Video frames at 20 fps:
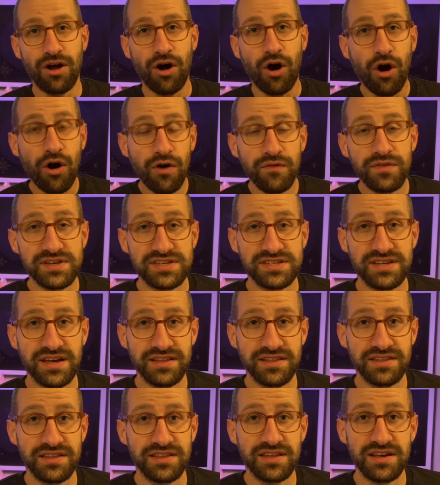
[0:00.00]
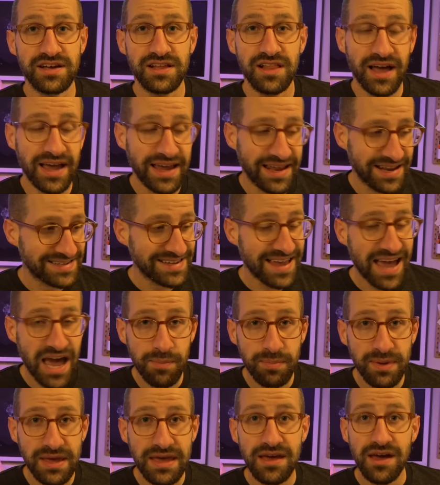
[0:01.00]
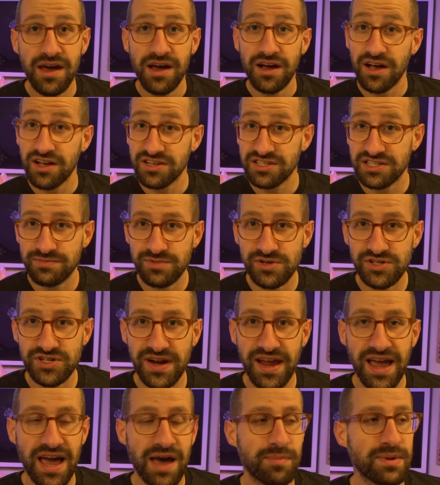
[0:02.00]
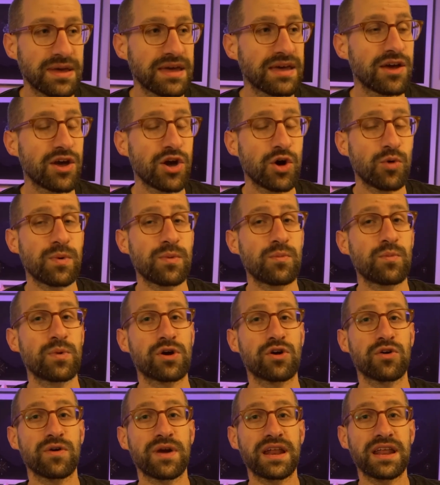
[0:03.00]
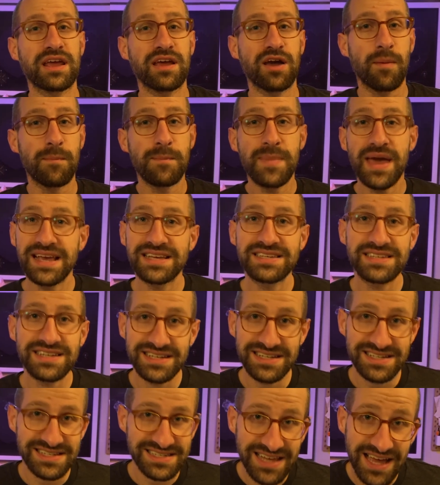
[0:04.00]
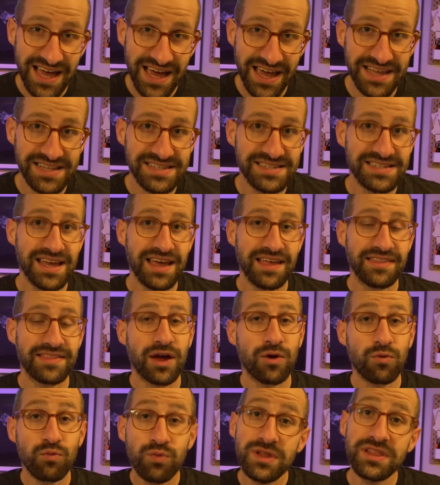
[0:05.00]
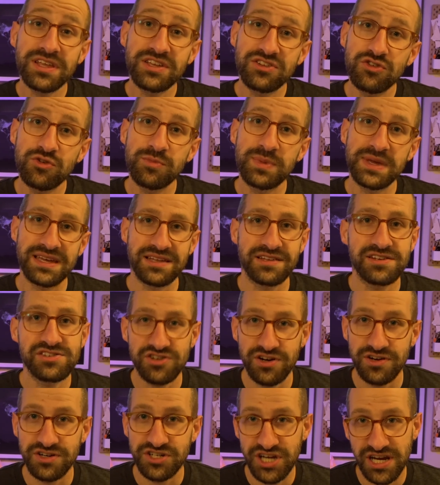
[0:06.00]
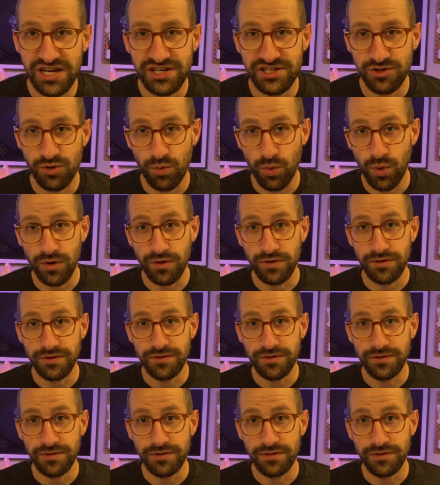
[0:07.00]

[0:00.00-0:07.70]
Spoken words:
all of a sudden the client is happy, customers are happy when we're creating amazing designs that really do begin to start changing the world.